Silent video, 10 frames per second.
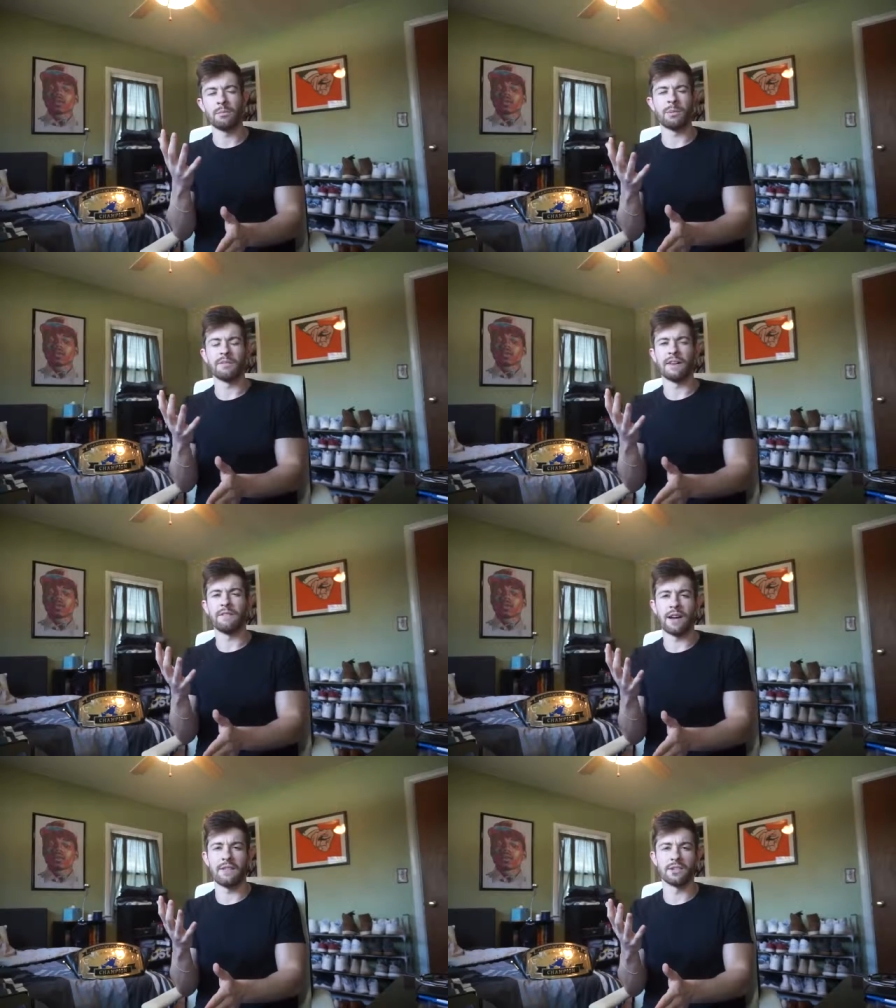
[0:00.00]
remember if I
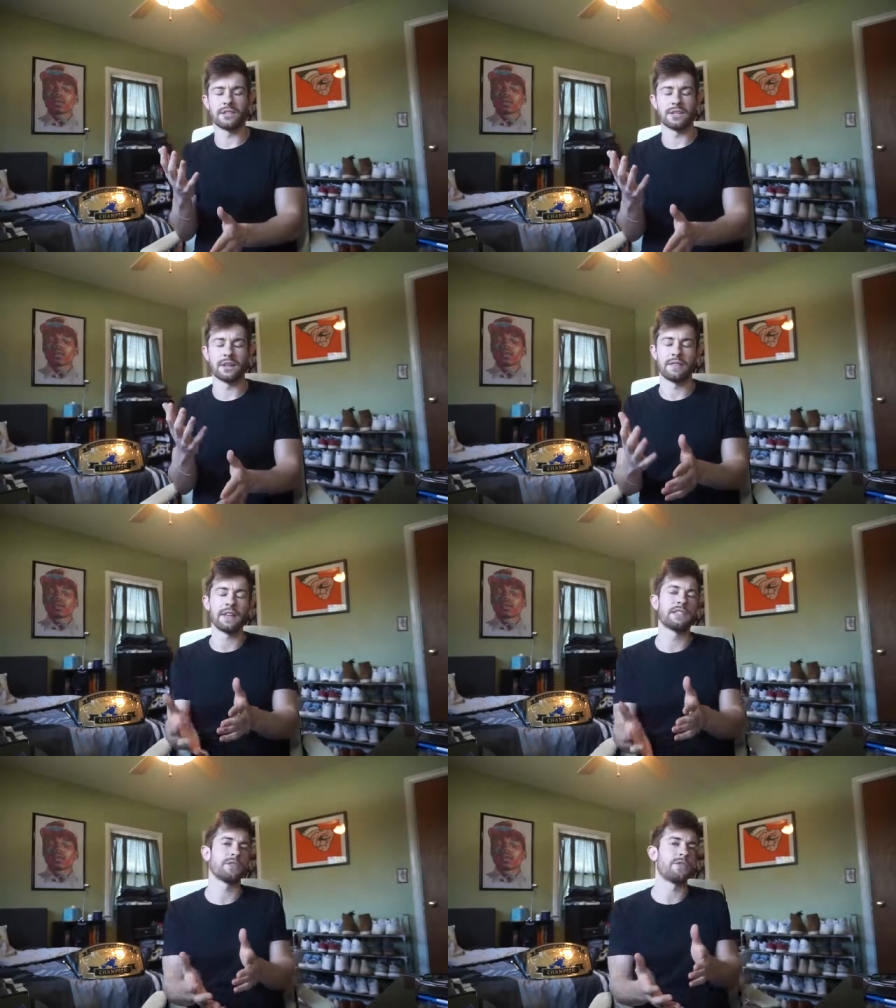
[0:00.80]
have 5 or 6. I
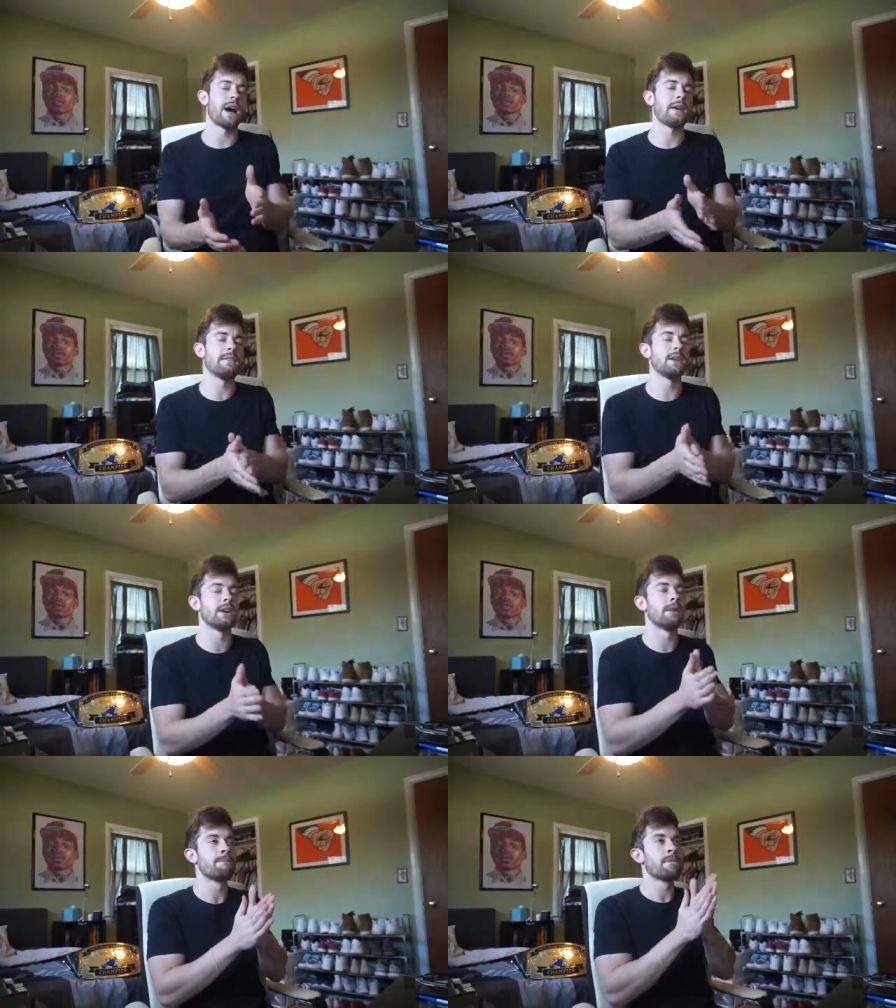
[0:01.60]
think there's 5 in
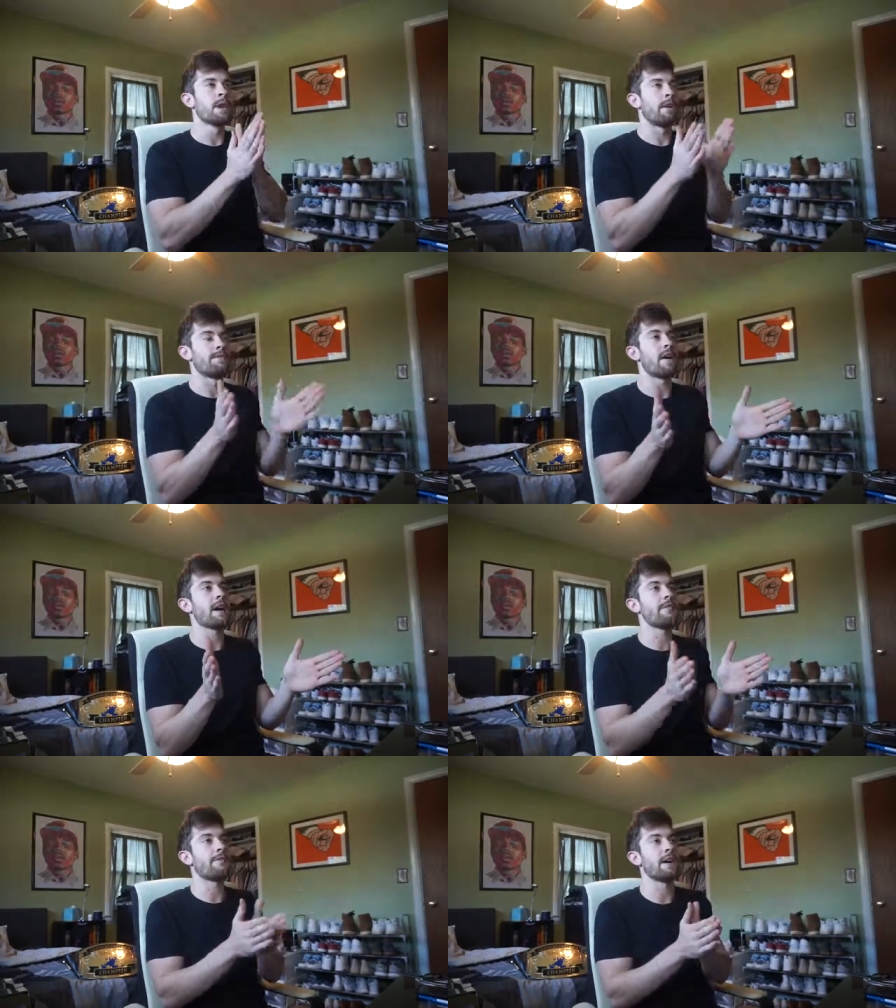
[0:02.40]
here. My
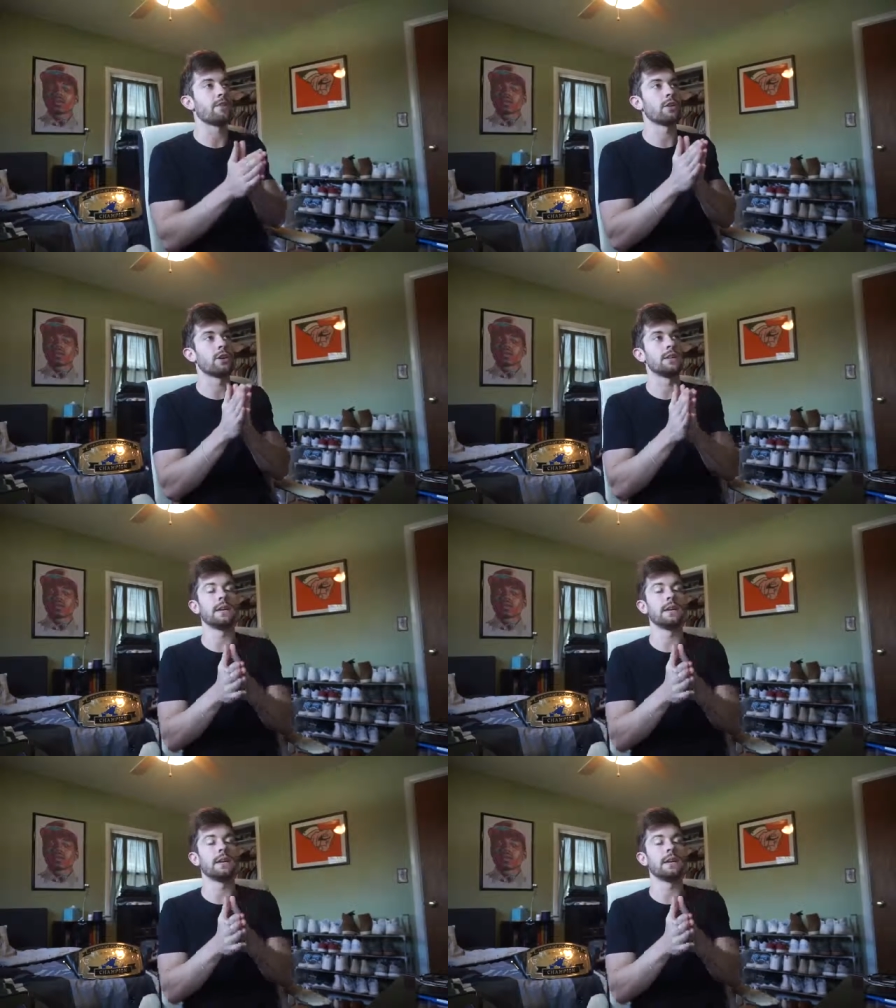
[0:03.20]
5 favorite